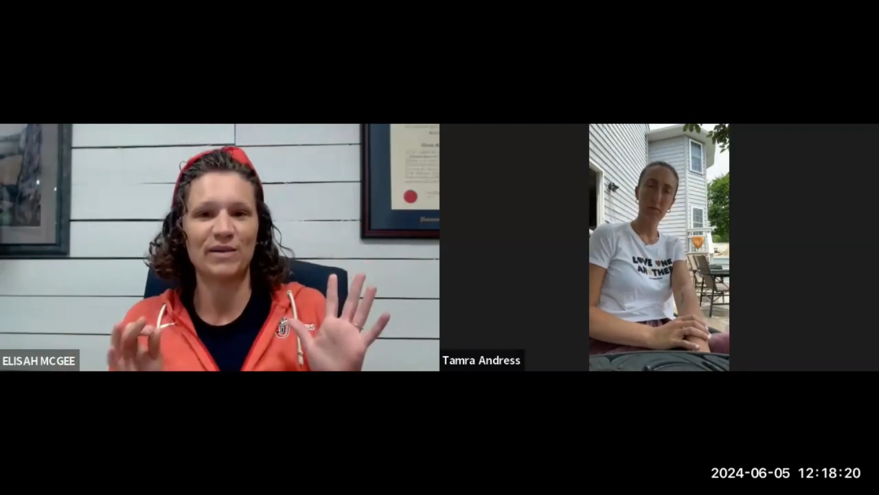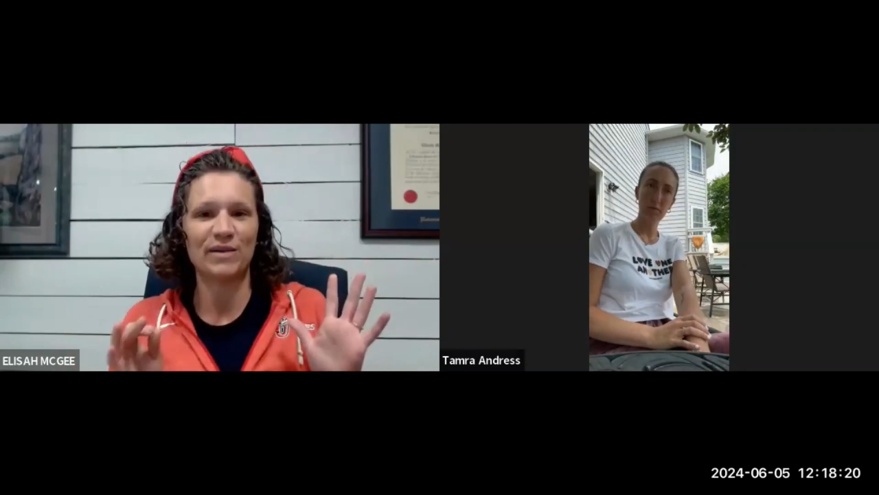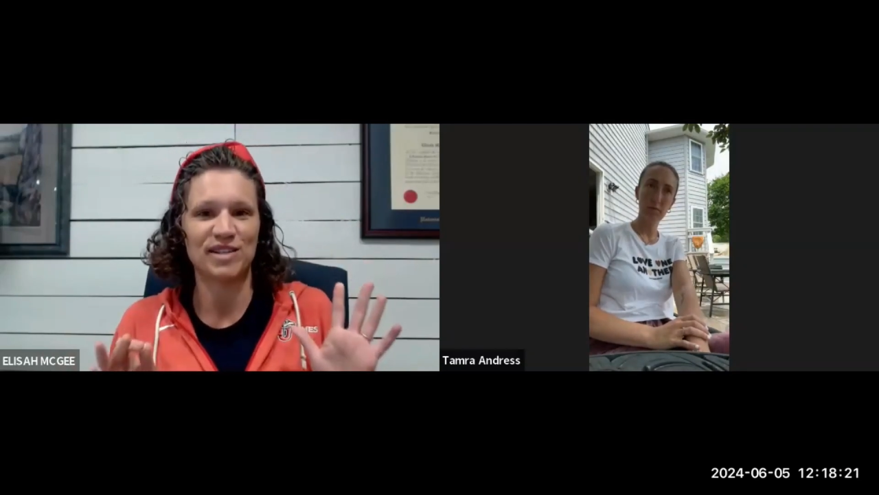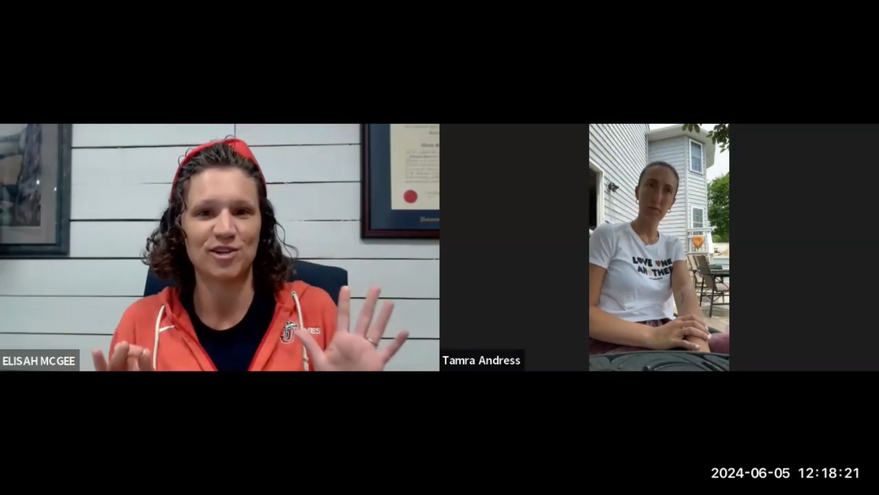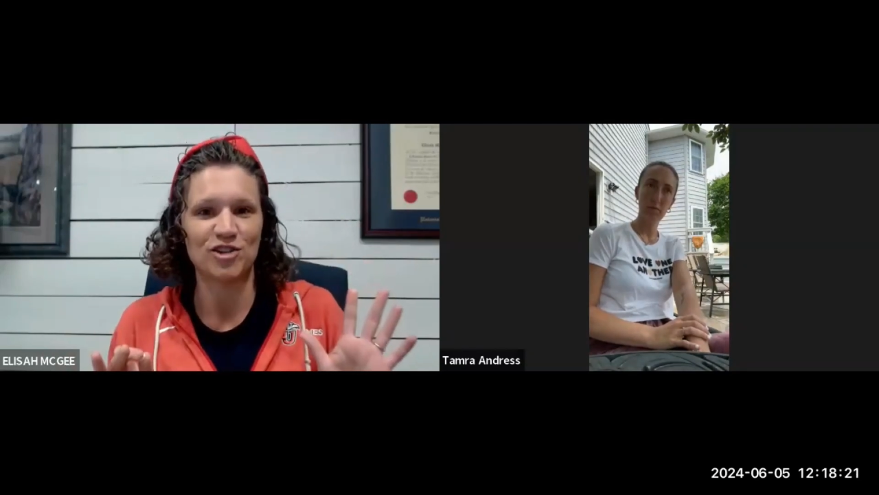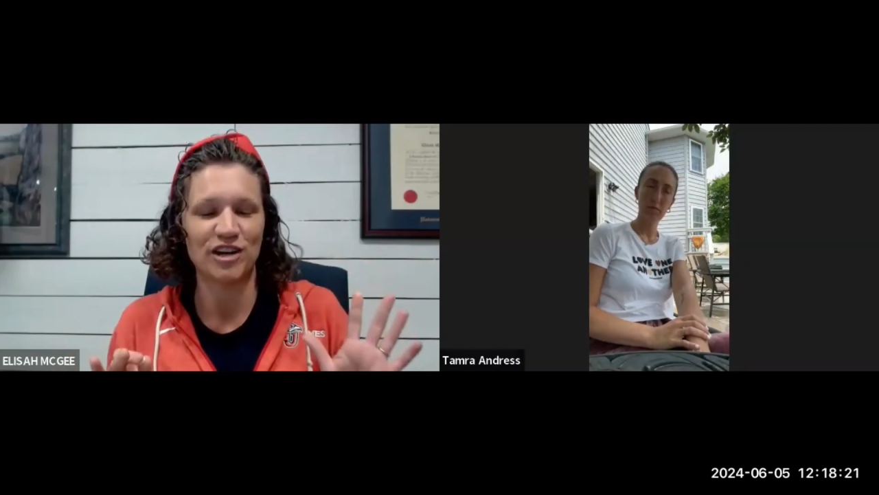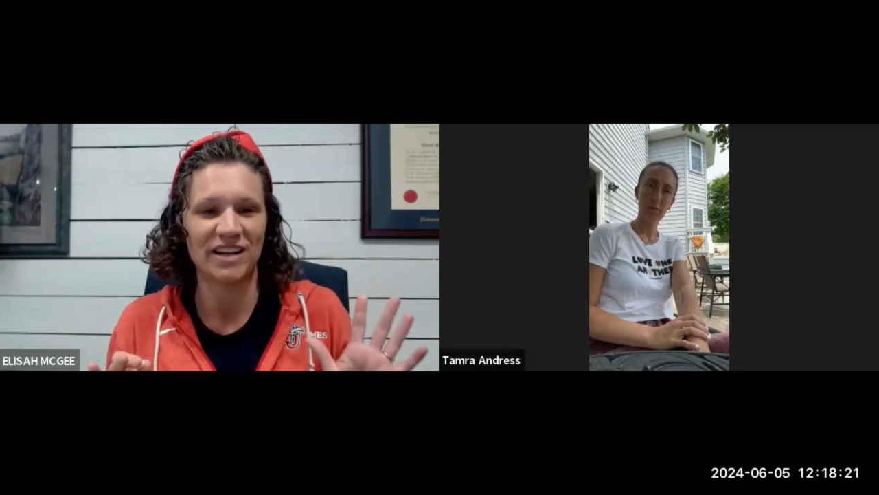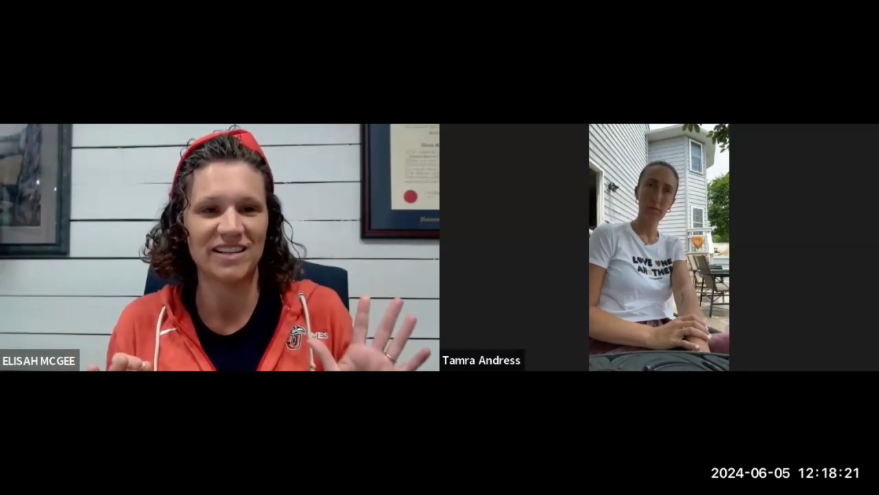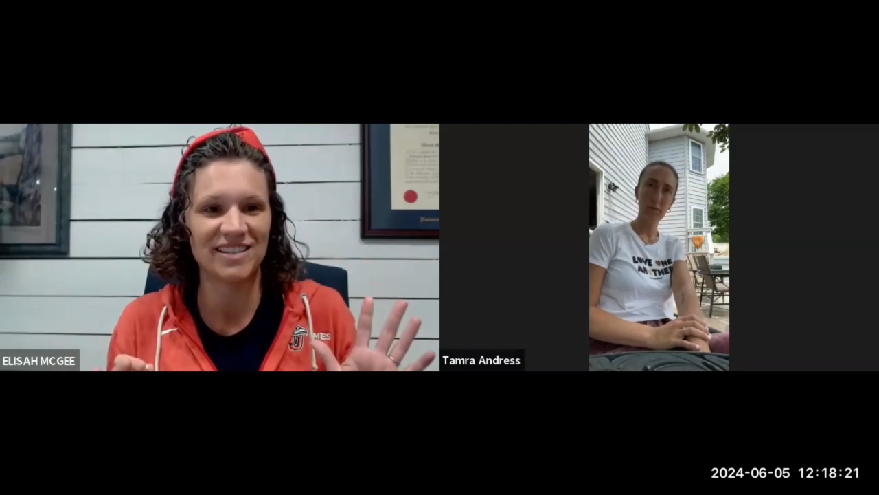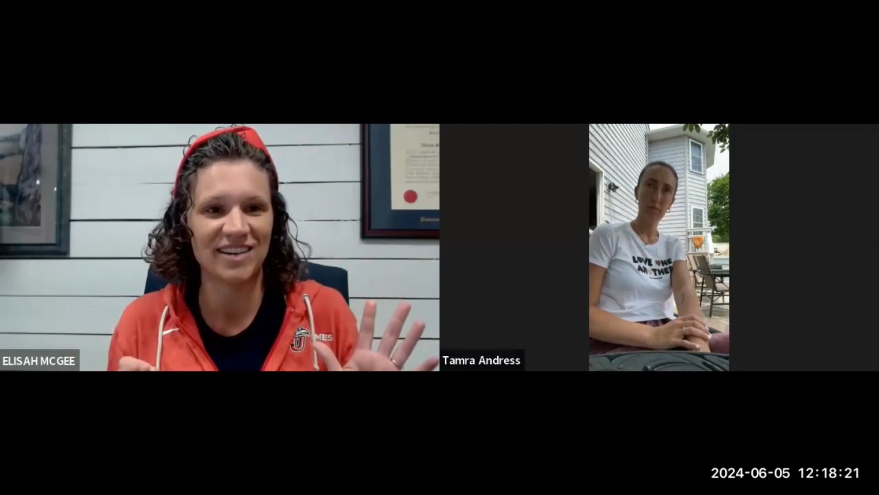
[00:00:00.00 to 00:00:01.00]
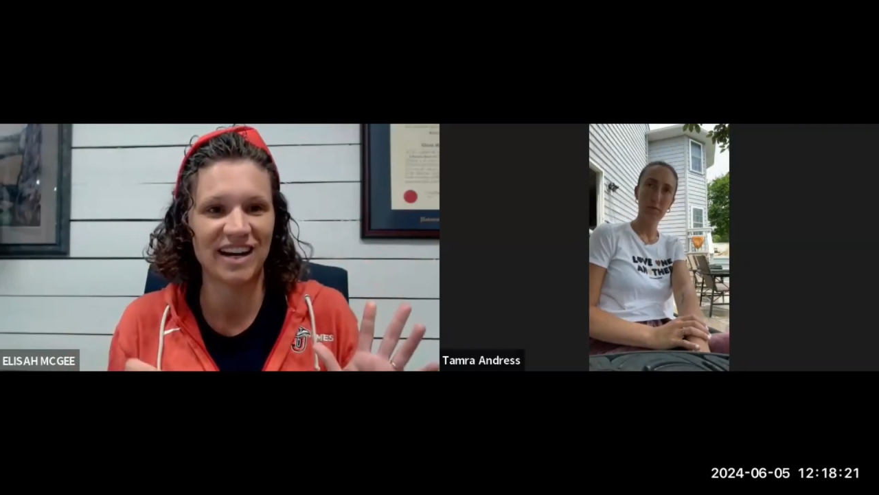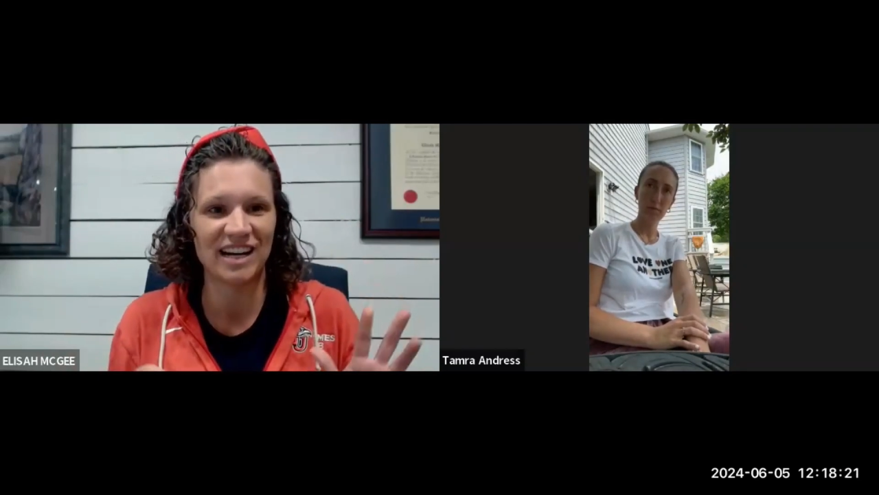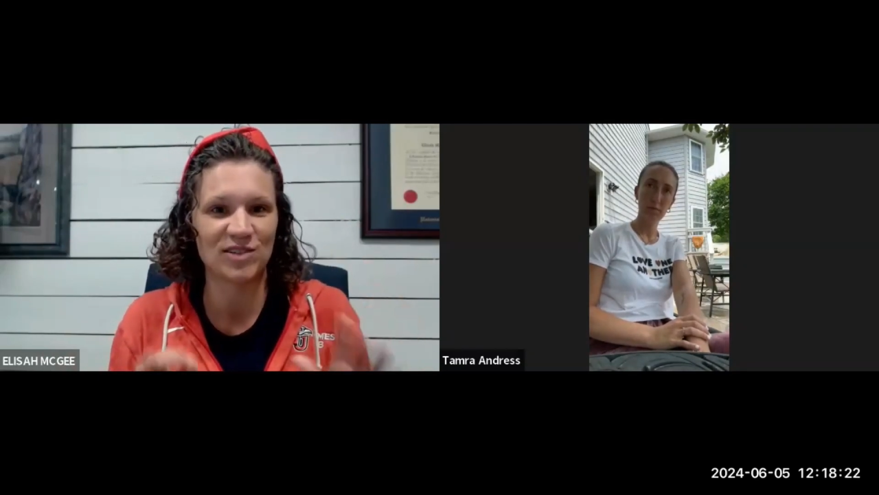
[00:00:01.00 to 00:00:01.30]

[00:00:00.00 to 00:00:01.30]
I was in a trance, right?